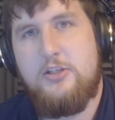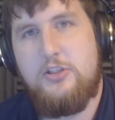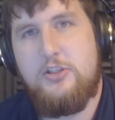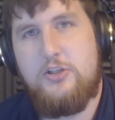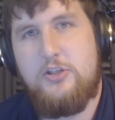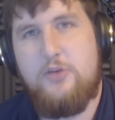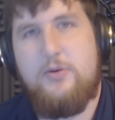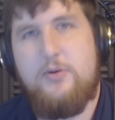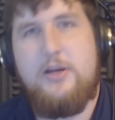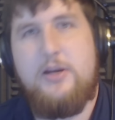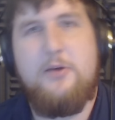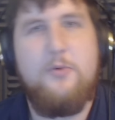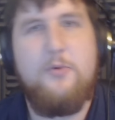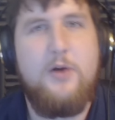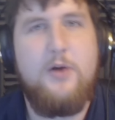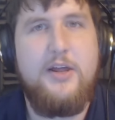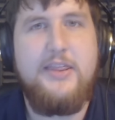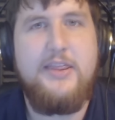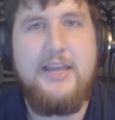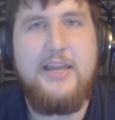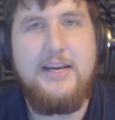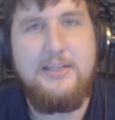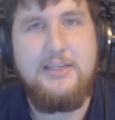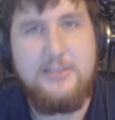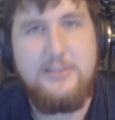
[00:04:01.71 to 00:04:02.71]
doing
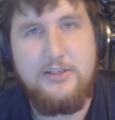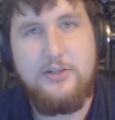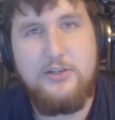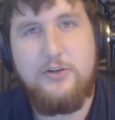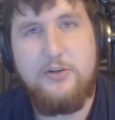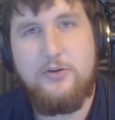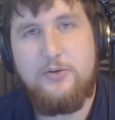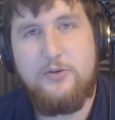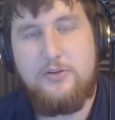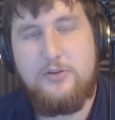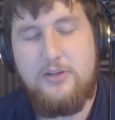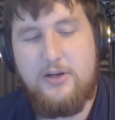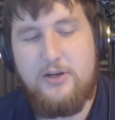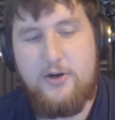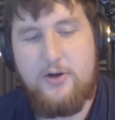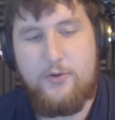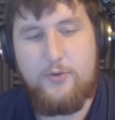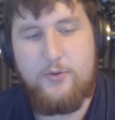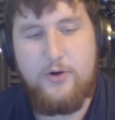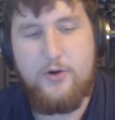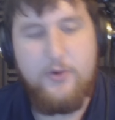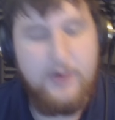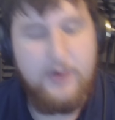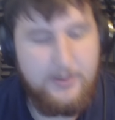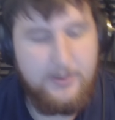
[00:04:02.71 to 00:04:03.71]
what they do the
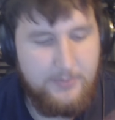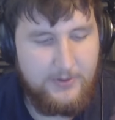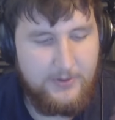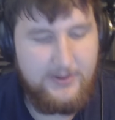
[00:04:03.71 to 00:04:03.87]
heroic